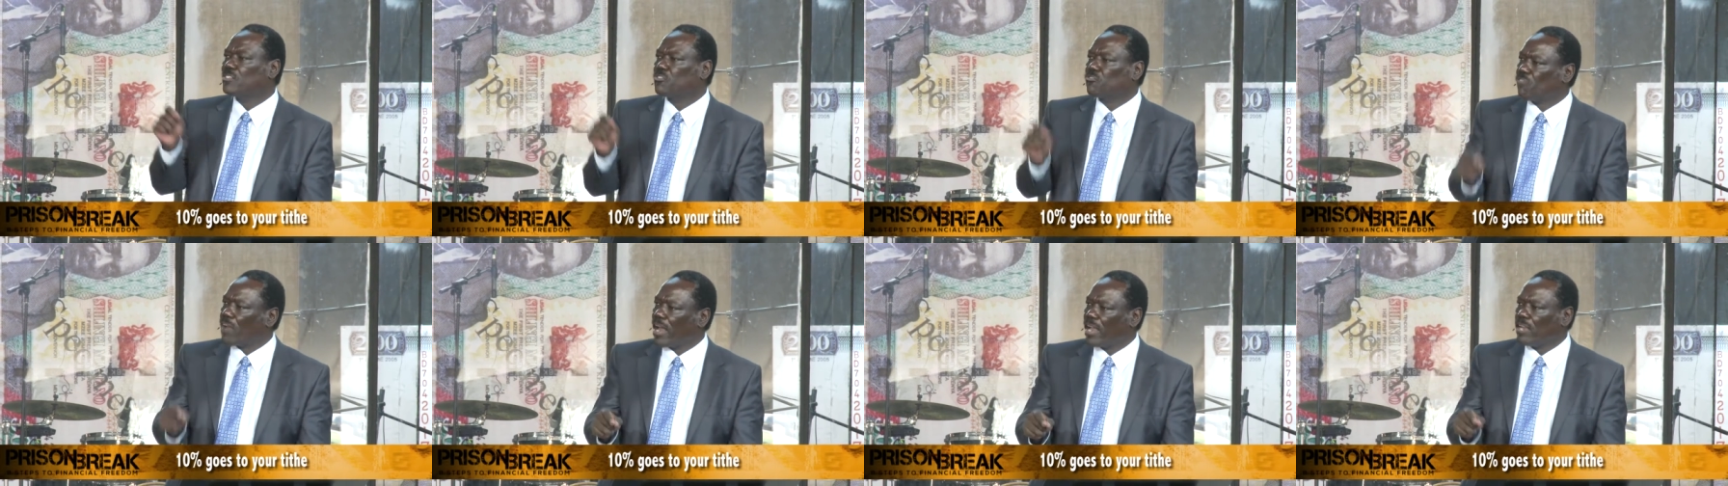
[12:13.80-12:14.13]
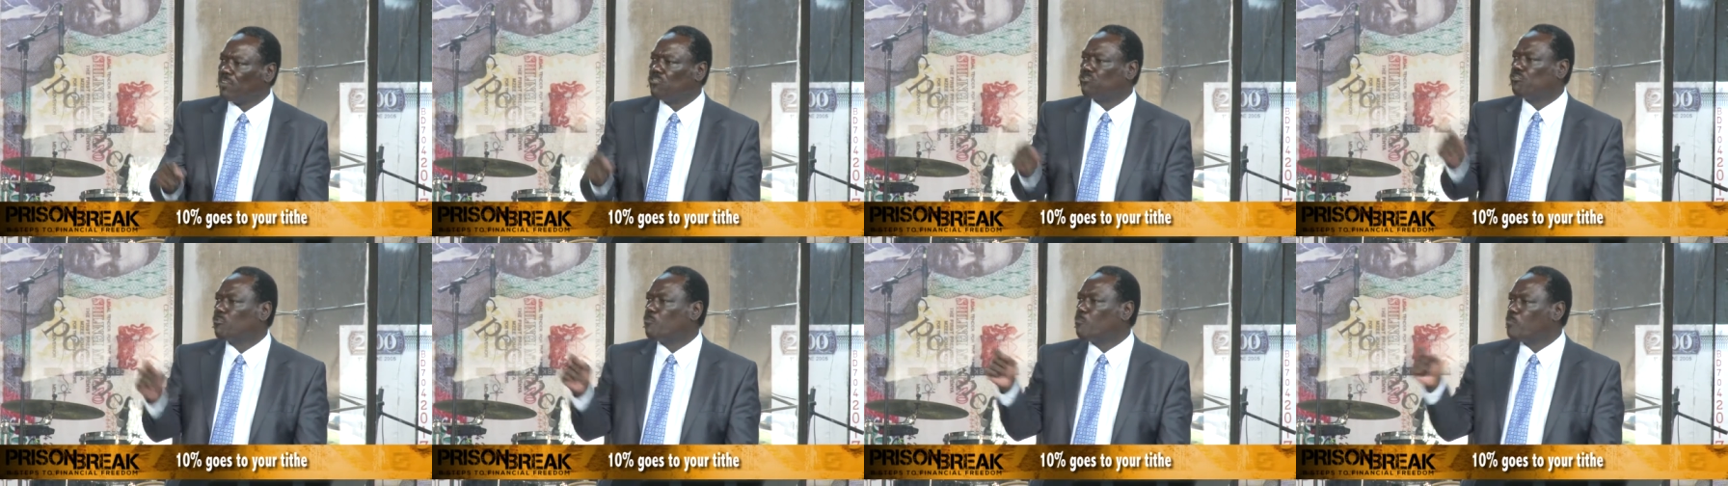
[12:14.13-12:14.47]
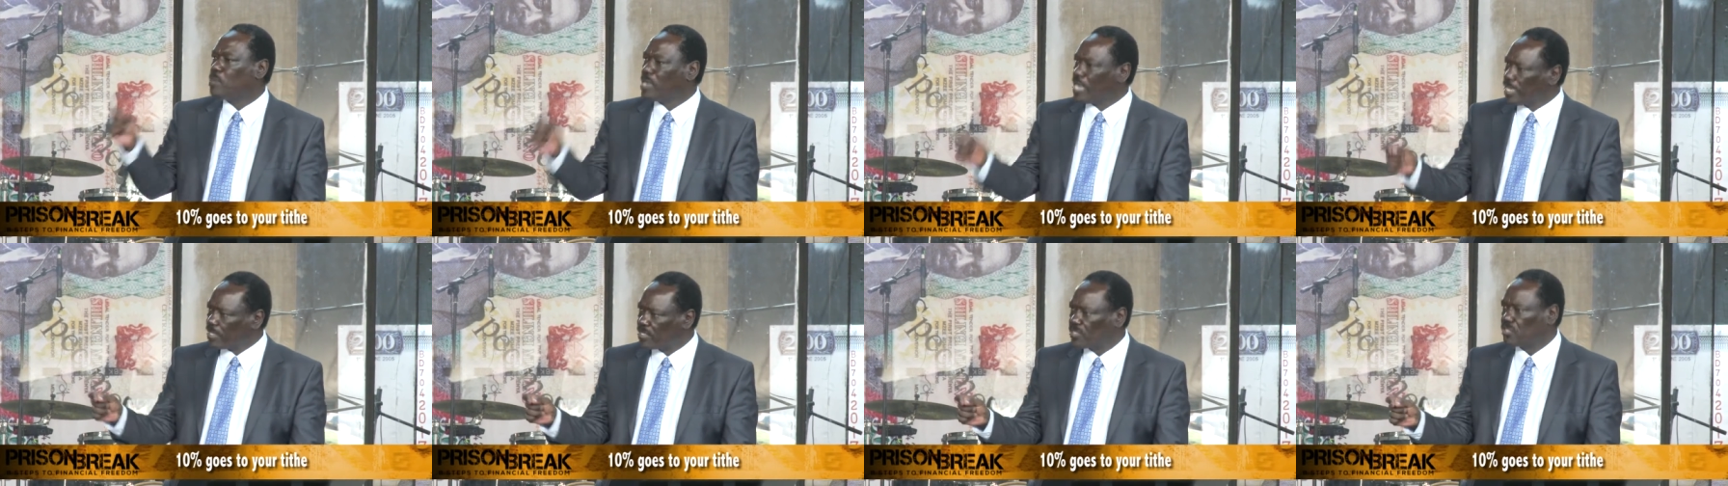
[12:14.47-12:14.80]
is trying to
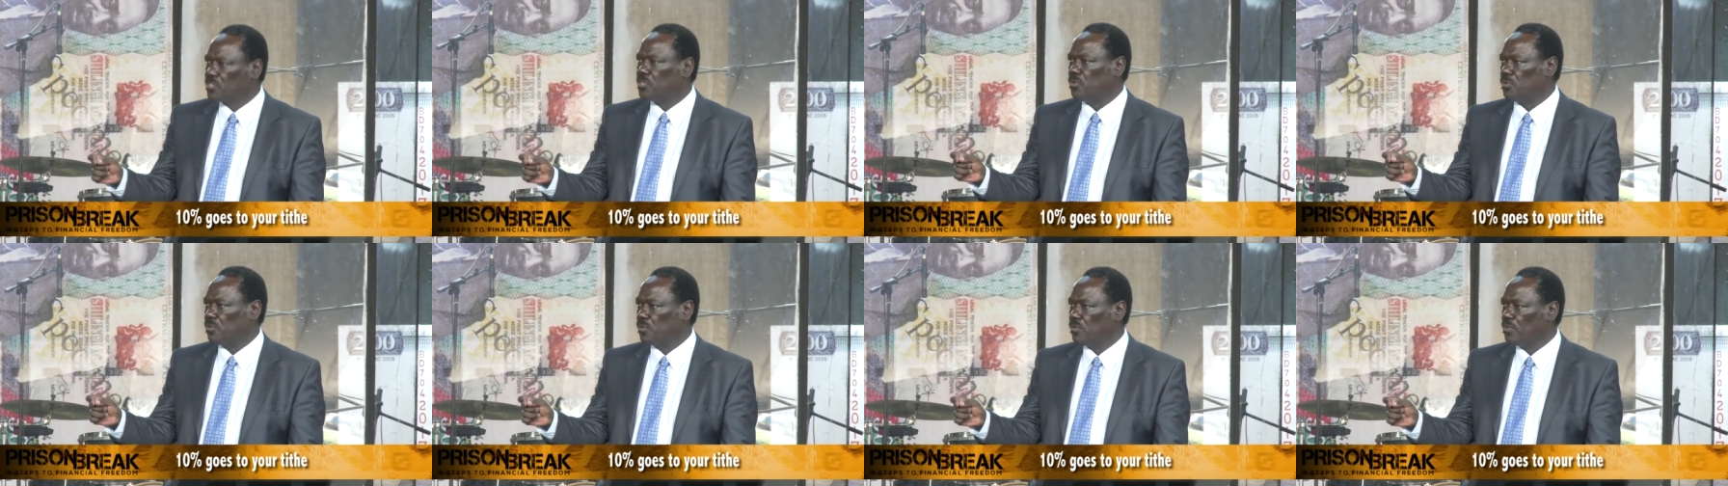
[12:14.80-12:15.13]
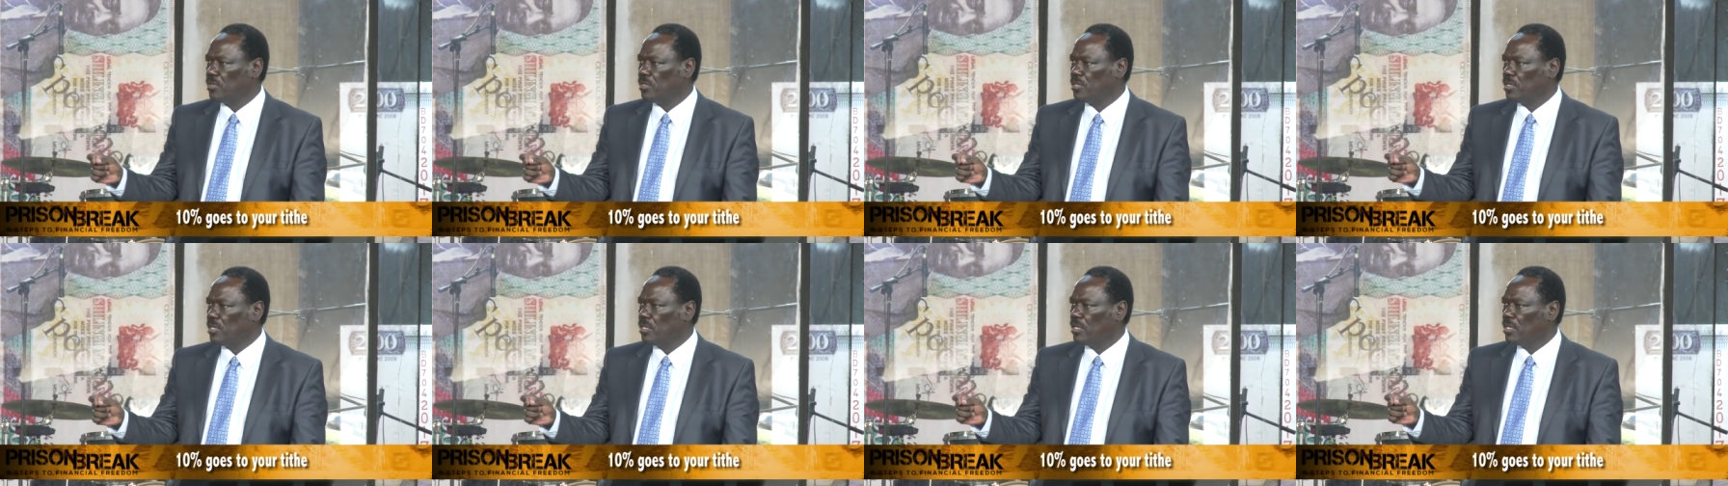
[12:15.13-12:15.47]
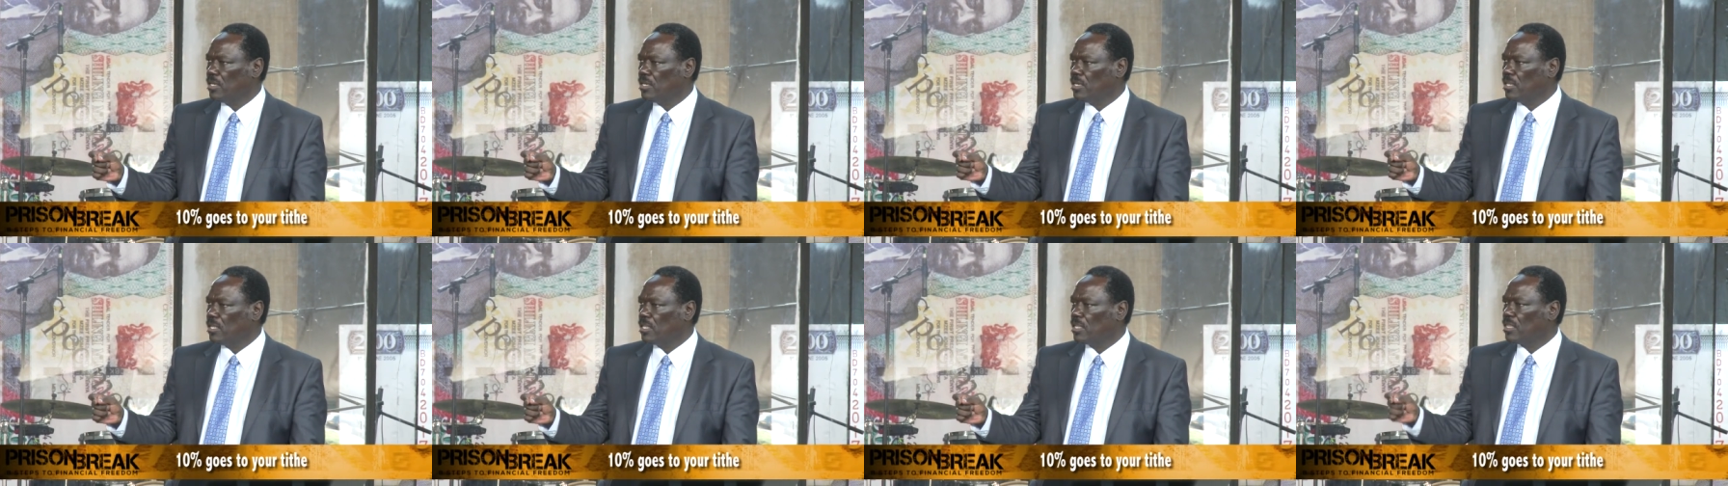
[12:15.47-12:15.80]
bless you,
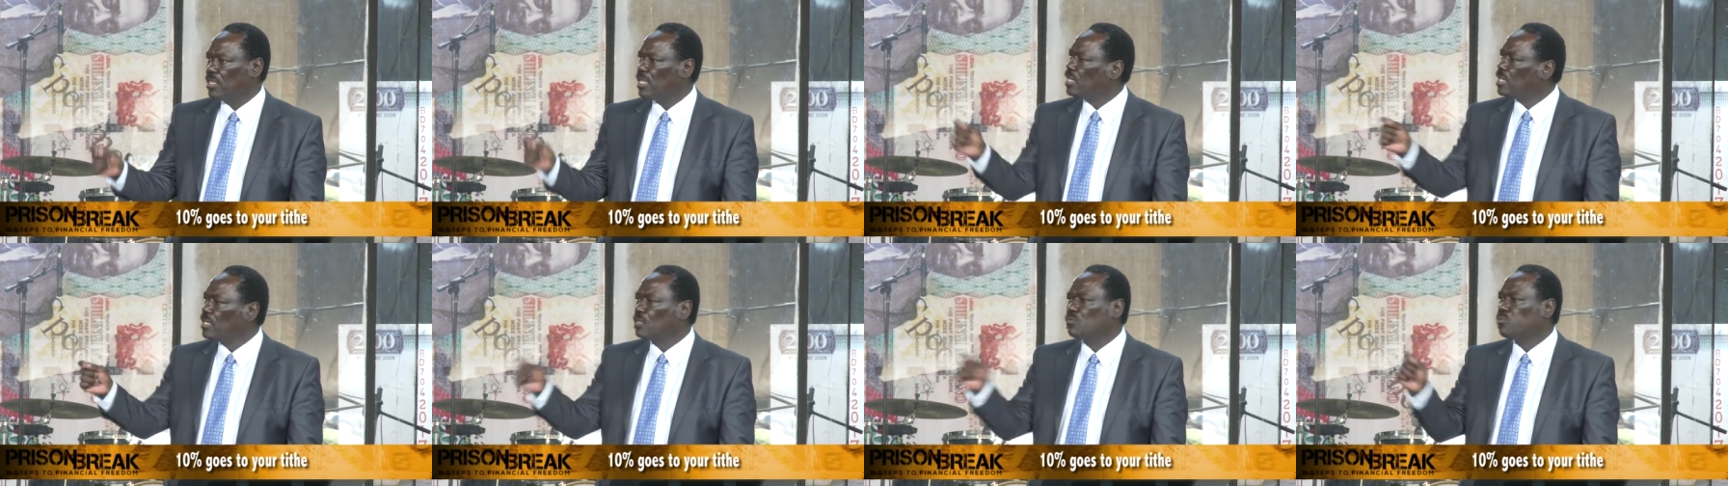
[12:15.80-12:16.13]
then